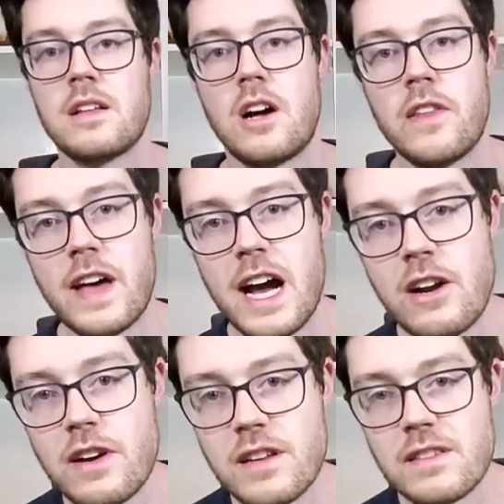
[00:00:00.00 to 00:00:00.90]
On the
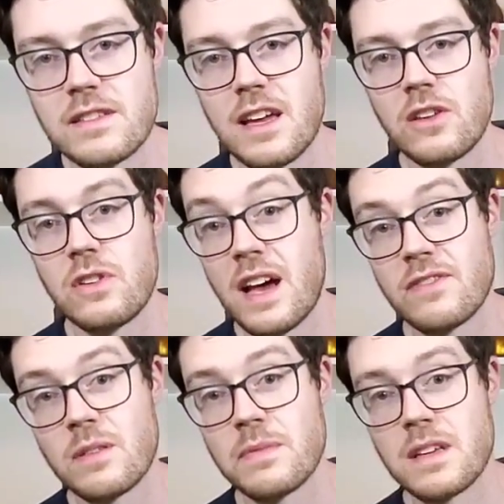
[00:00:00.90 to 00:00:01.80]
higher end of the scale, you'd have
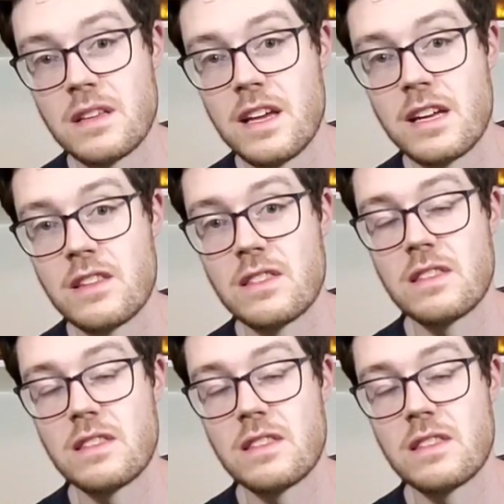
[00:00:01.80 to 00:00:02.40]
something like